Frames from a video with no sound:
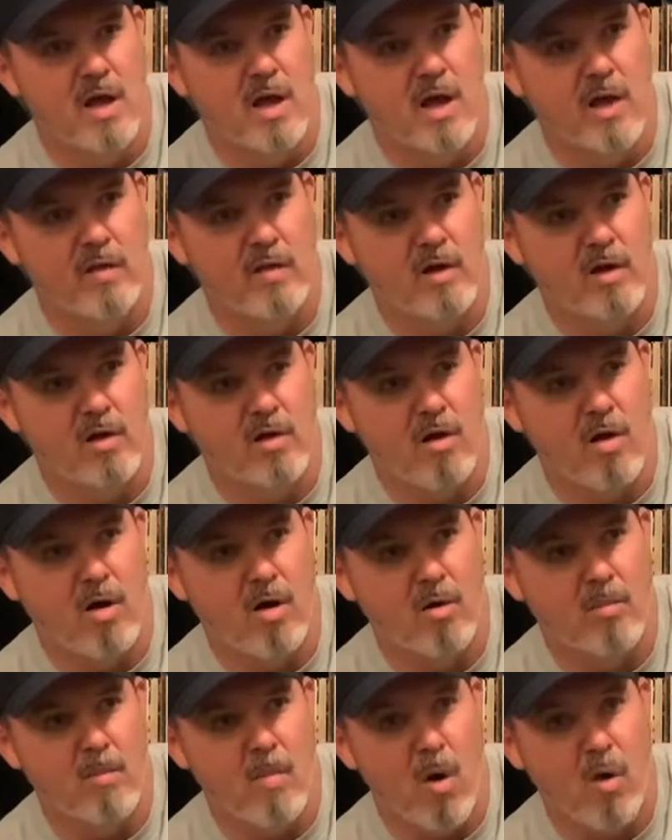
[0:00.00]
and there
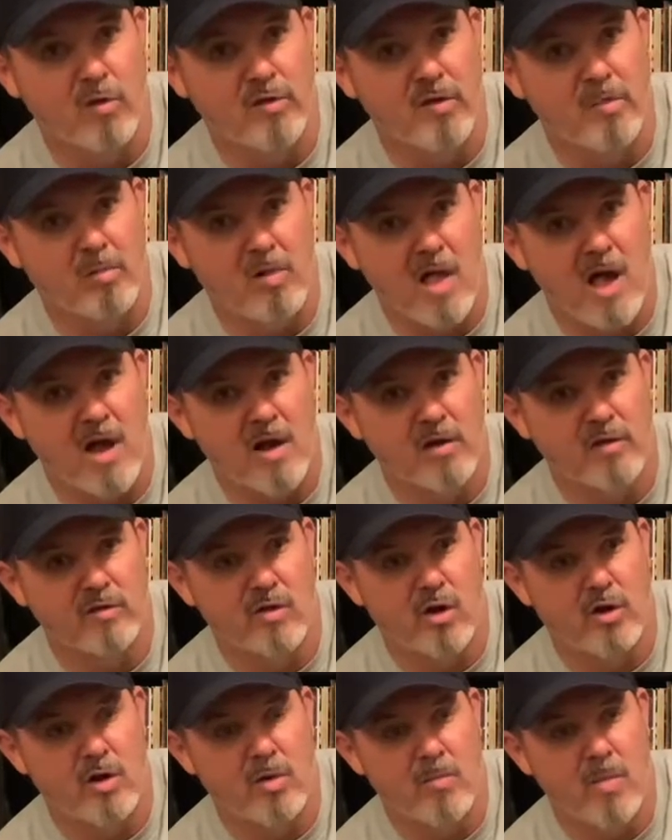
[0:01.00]
are multipliers
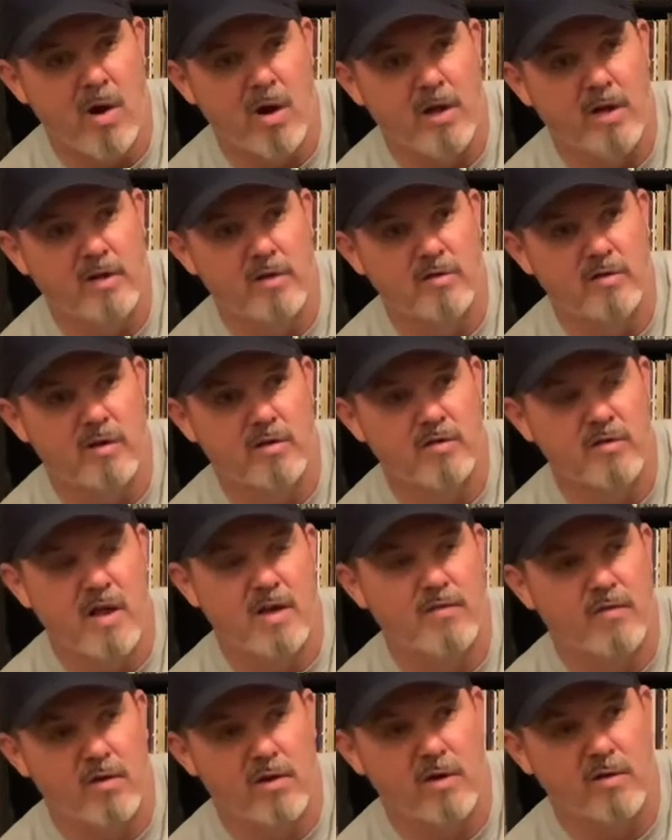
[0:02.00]
on your money. So
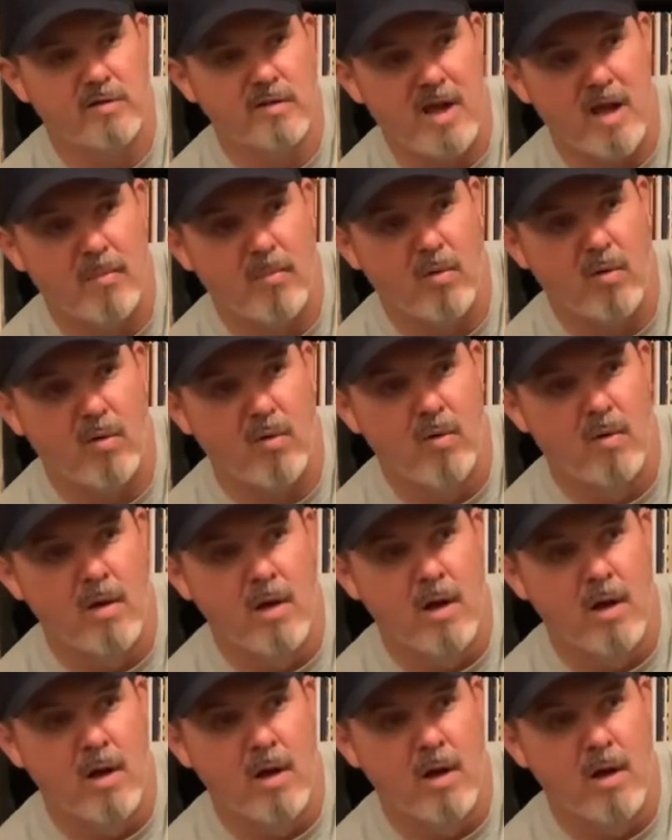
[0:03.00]
take, for example,